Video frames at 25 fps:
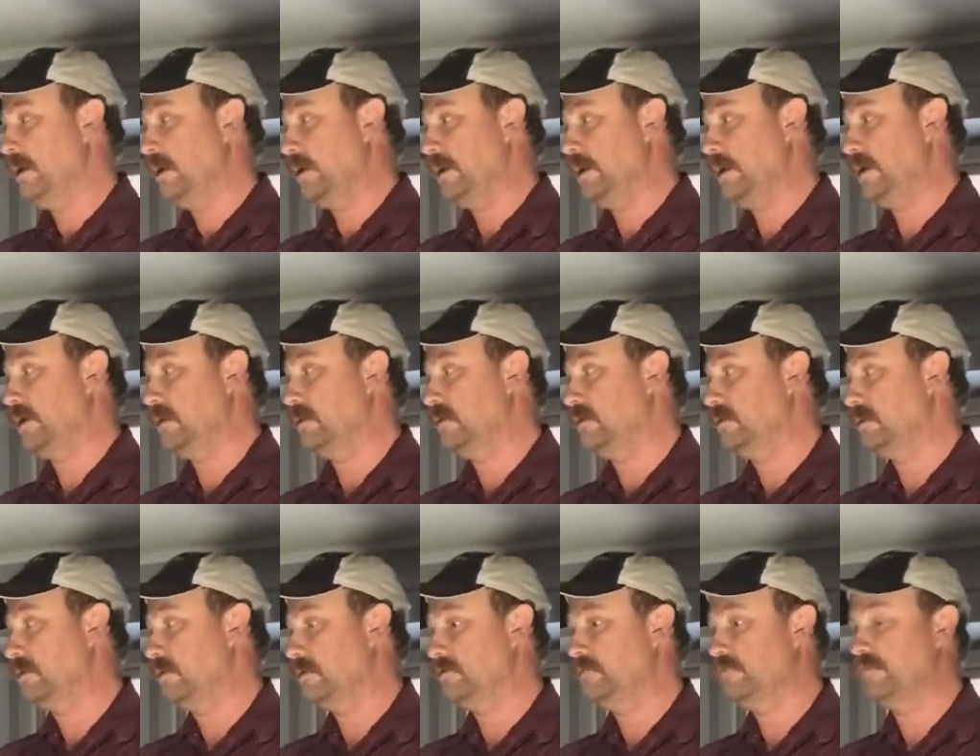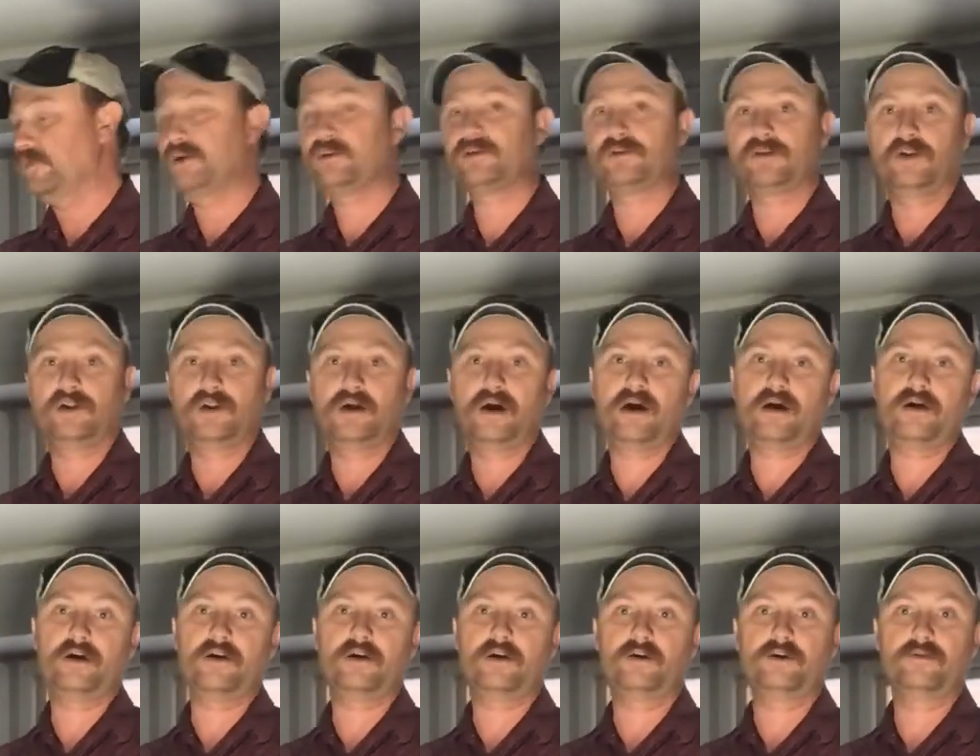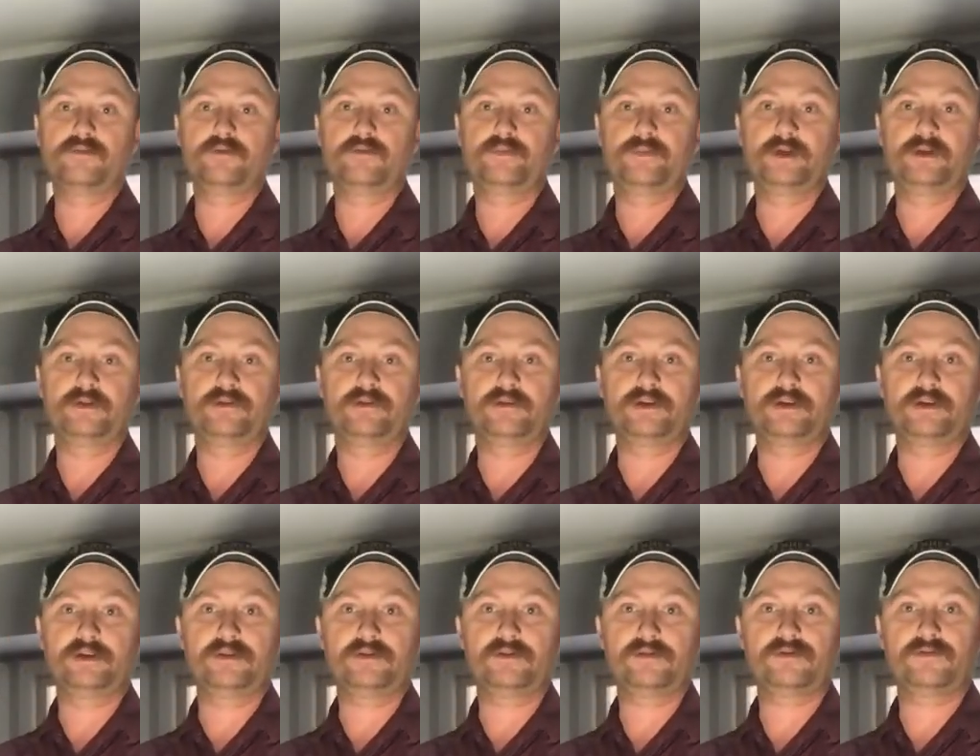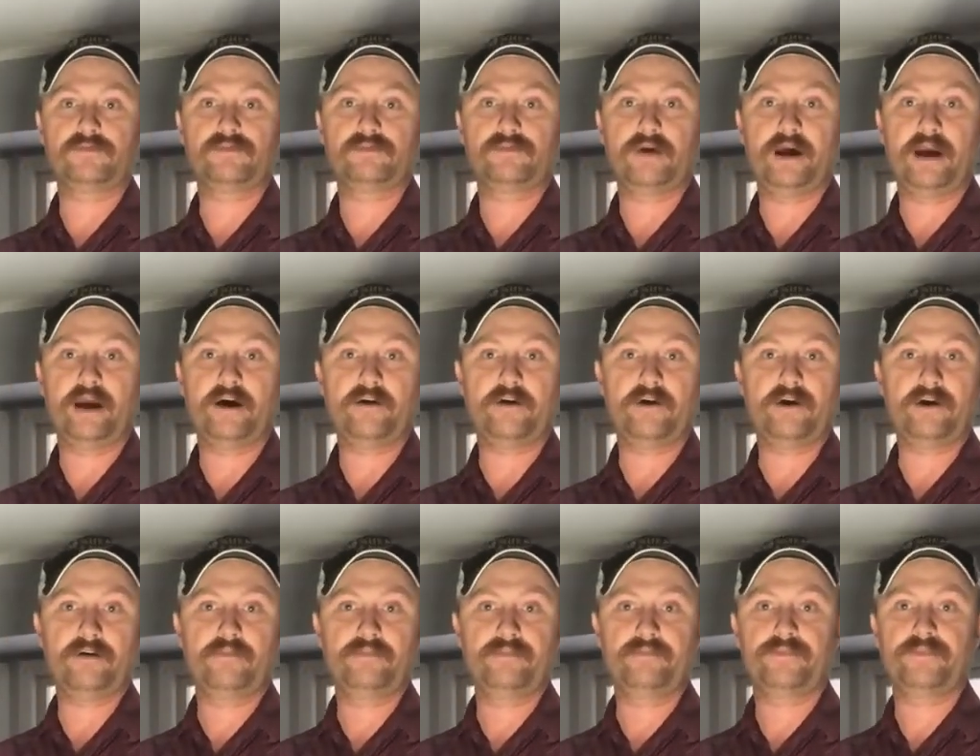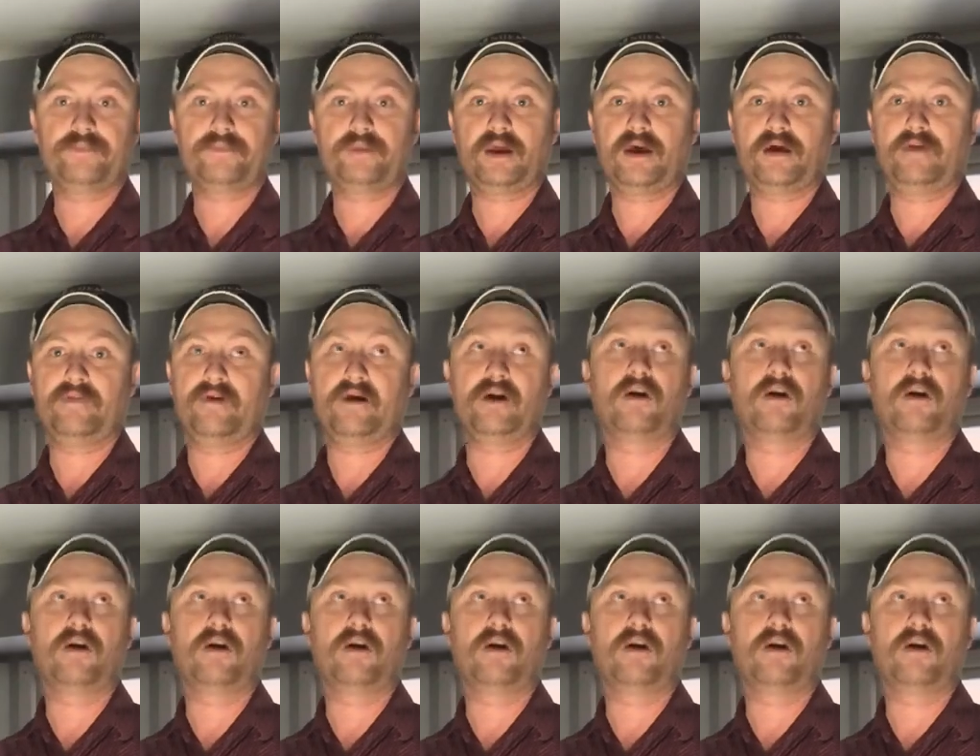And uh, there's a lot of homes built in this era and they